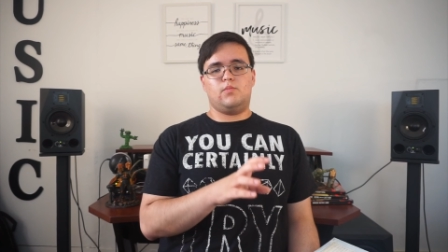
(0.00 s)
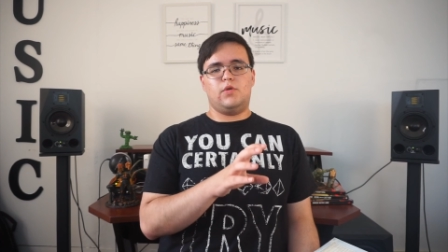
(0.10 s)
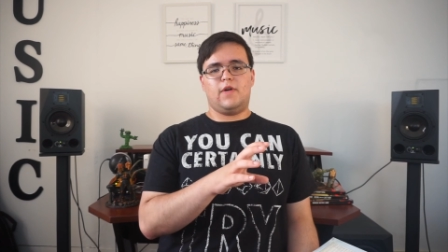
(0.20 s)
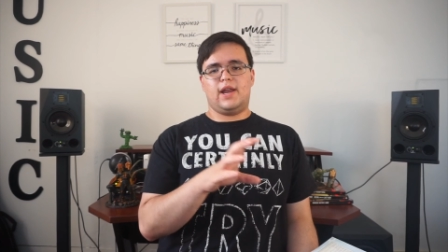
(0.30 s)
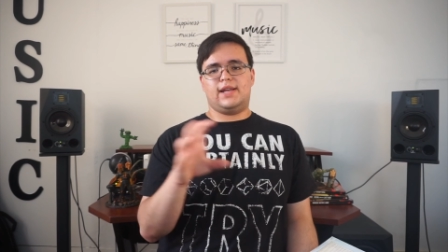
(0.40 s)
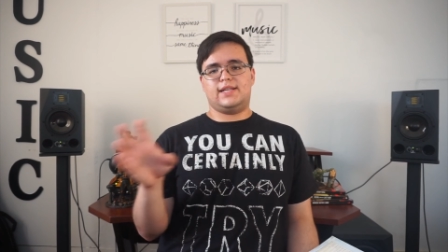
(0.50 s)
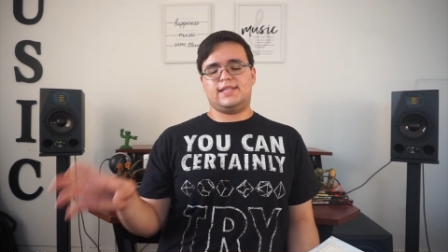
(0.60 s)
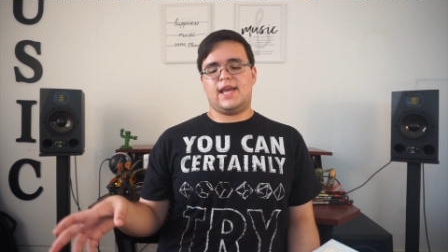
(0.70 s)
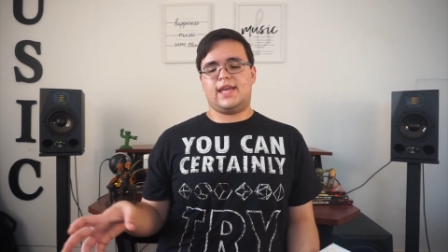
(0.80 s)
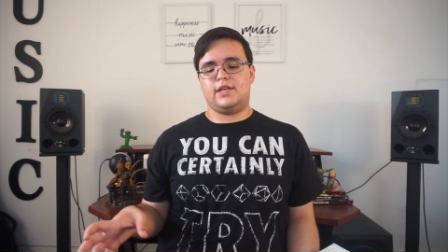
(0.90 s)
move on in a
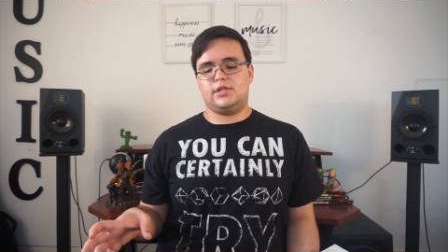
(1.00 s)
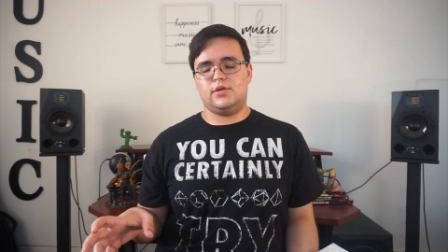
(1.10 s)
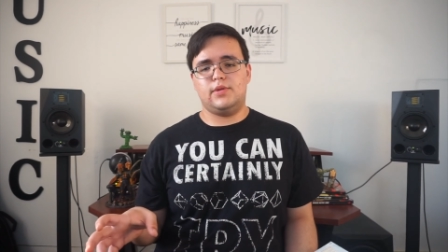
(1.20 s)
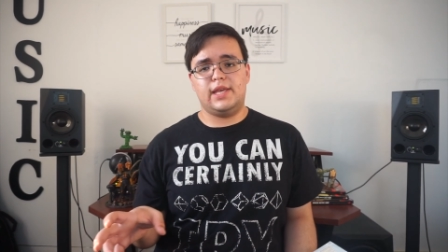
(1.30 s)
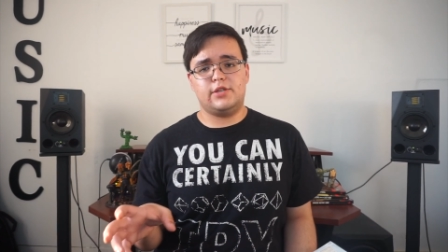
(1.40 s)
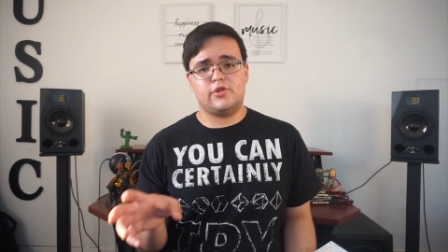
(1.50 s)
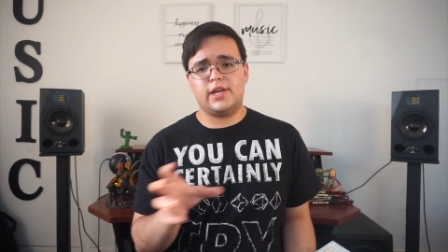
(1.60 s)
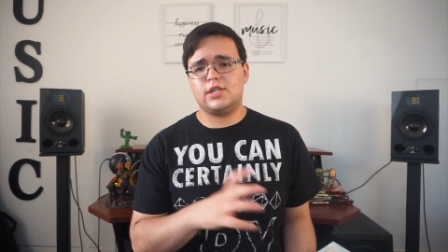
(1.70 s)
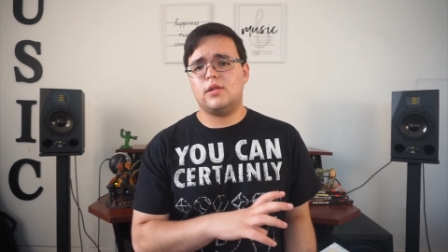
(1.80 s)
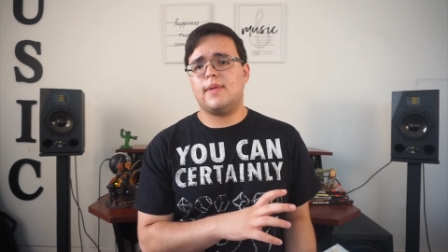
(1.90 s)
second to the
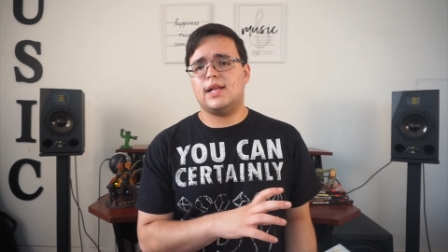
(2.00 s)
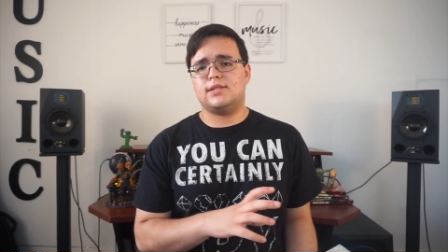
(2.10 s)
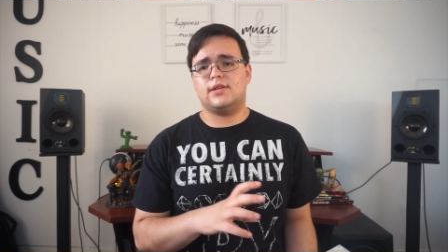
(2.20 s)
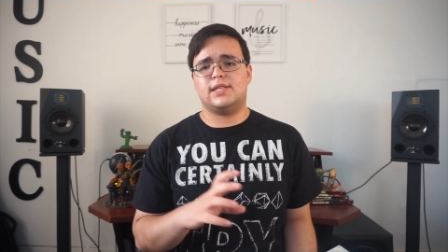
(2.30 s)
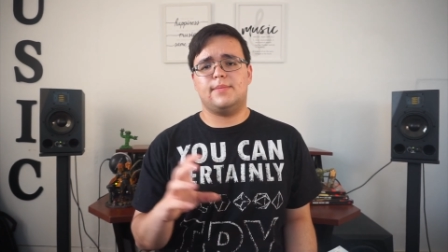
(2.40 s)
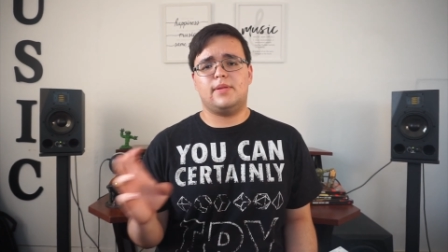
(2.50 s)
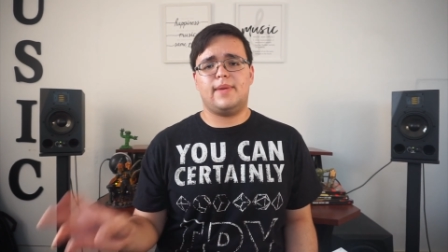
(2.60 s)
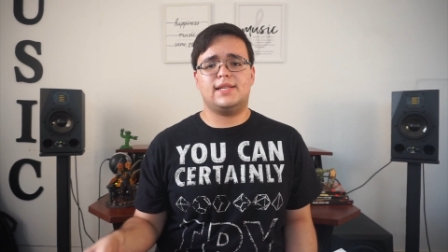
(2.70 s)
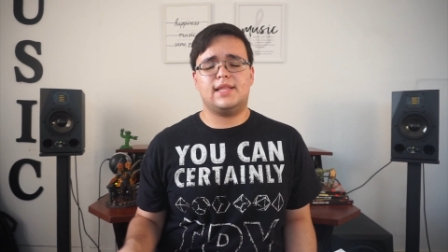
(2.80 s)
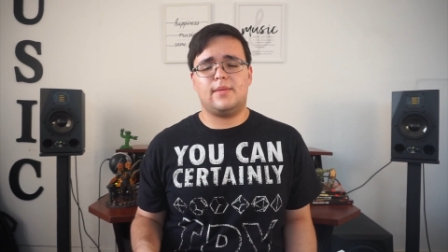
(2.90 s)
traditional monsters and
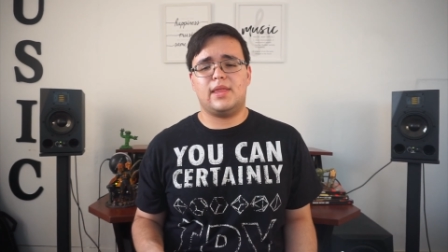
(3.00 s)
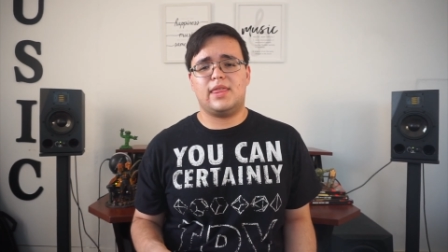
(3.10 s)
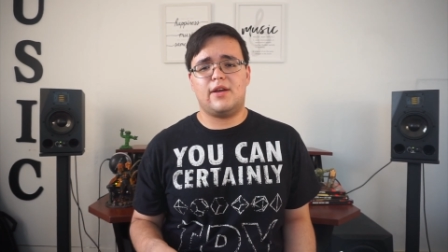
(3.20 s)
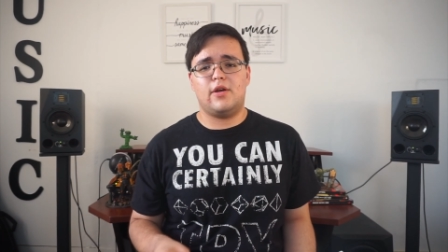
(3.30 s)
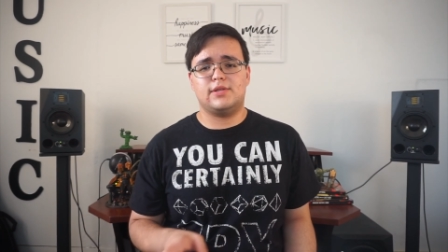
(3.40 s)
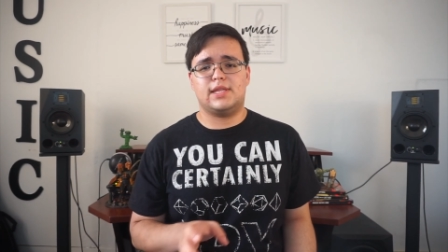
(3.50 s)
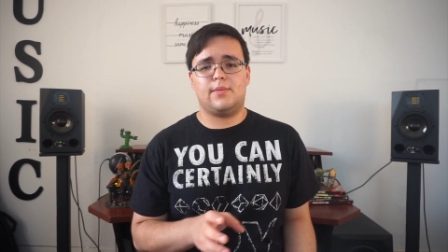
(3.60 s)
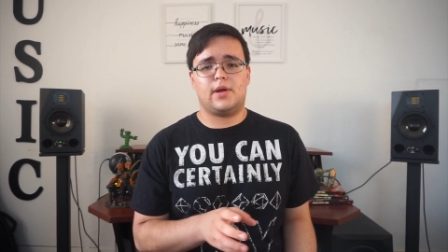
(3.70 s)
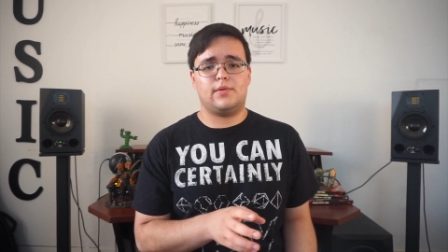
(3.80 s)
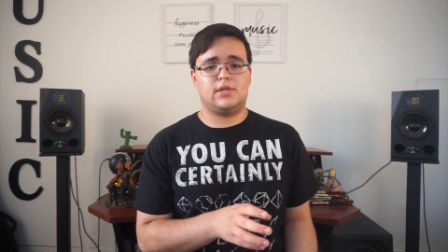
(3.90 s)
implementing them in Theros, and then
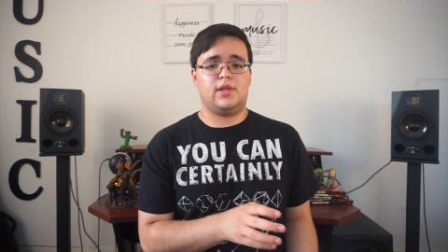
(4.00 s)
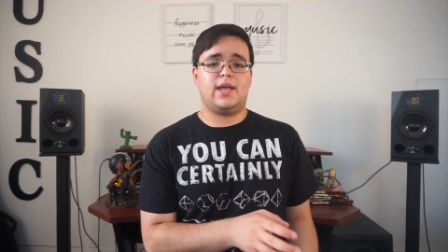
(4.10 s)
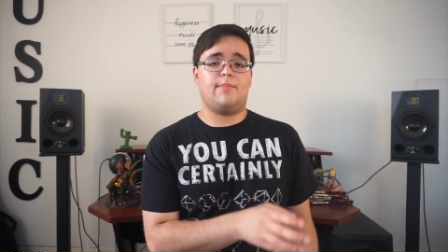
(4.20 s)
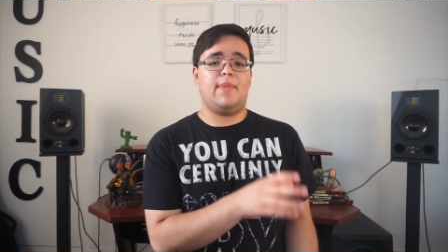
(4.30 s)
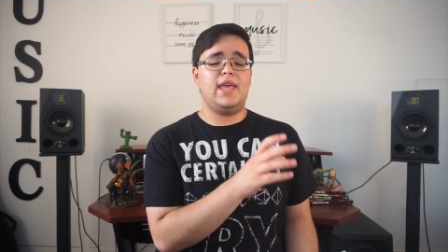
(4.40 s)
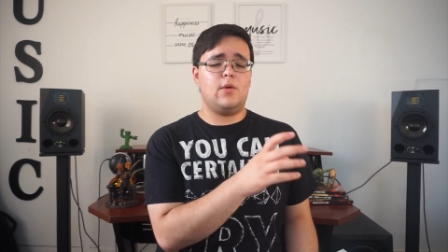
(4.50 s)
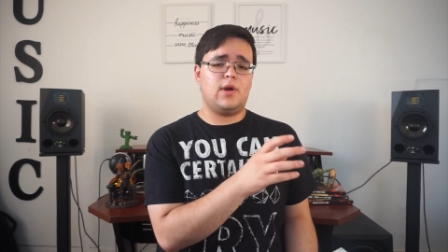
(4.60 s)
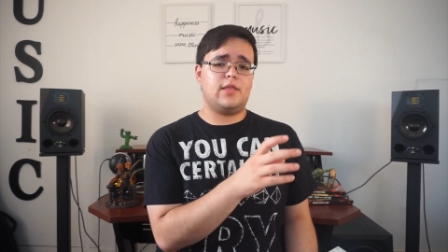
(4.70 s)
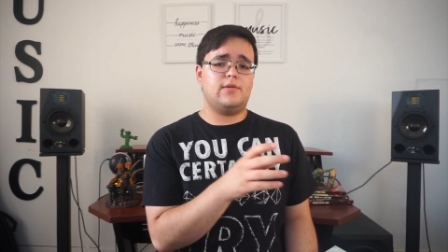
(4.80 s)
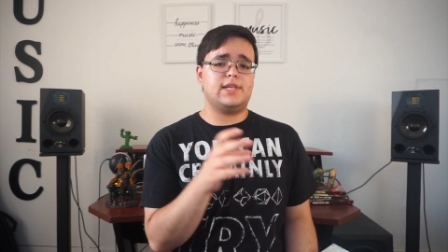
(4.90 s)
we're going to look at making one
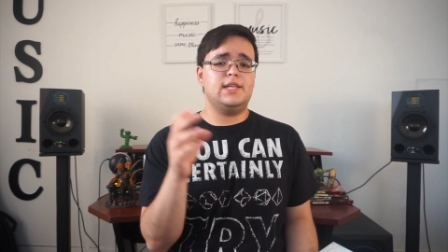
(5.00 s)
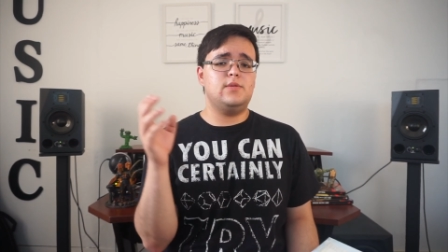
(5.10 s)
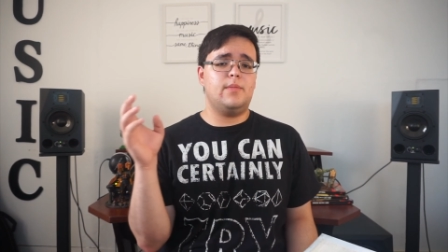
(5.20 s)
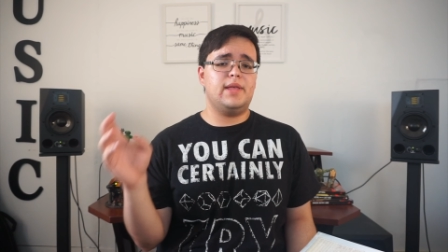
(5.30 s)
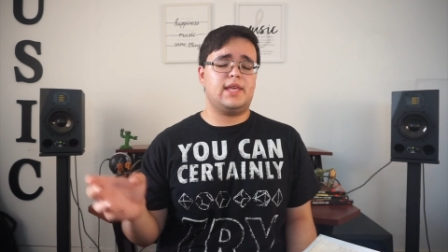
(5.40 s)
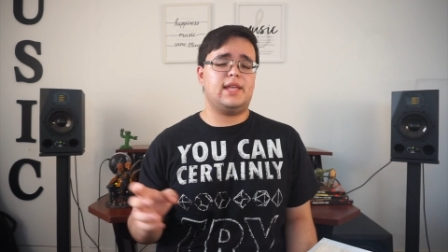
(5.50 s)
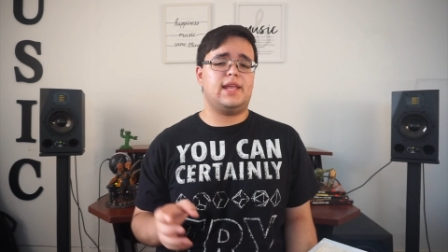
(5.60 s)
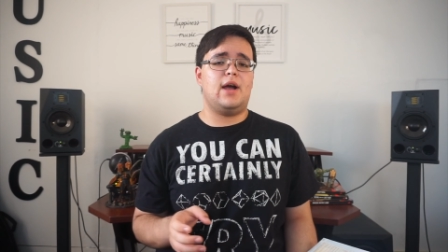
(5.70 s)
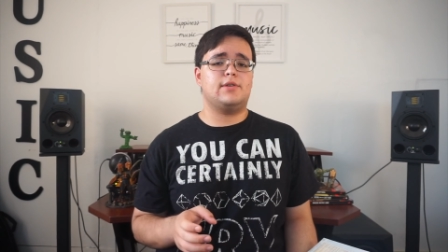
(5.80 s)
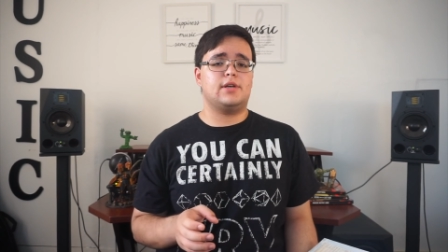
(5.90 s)
of those into a mythic
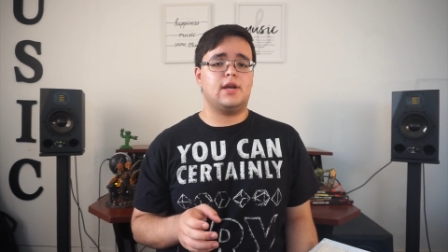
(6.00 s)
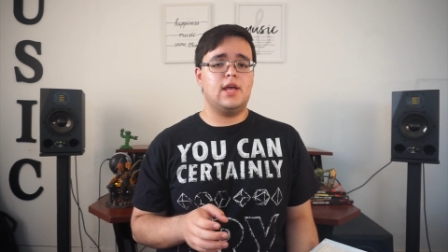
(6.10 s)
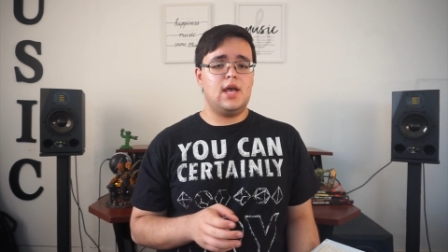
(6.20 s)
encounter.